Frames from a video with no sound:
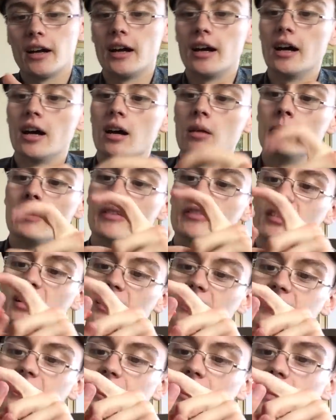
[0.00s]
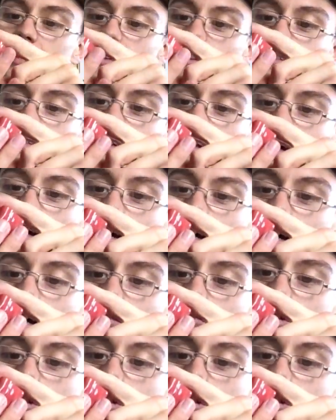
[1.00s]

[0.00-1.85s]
Um, this is uh,